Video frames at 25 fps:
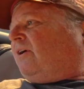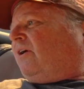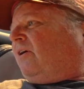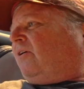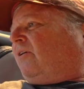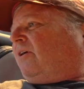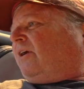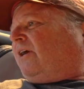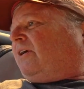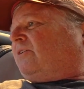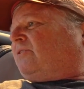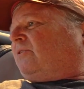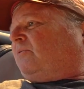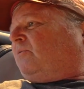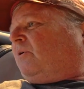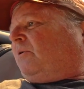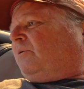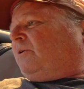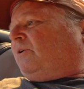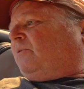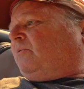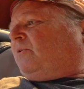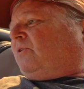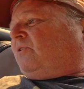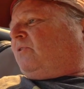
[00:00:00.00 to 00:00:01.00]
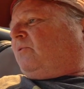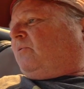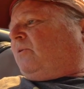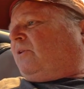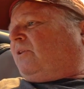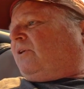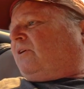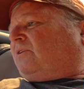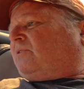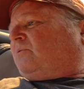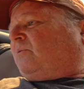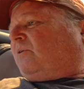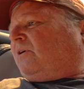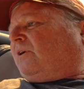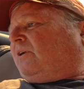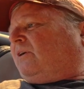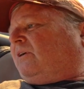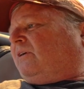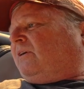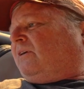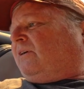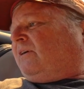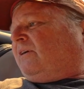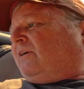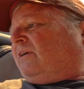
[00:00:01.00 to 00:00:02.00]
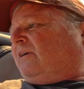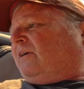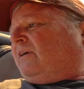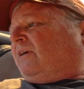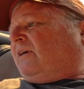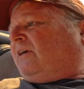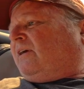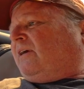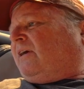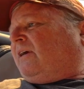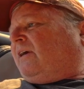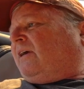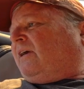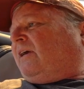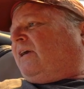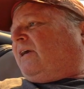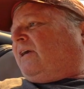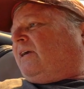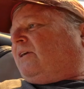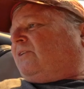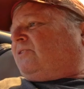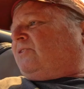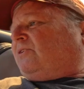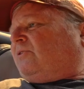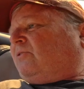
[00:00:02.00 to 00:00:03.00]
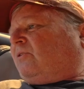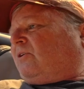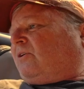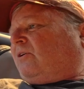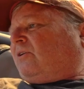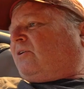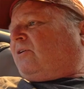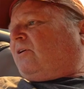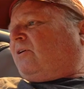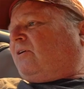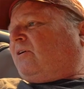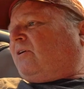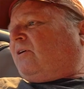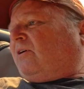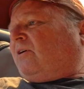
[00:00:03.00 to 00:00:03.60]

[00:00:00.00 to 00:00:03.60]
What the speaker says: Okay, so what you would do with this one is you could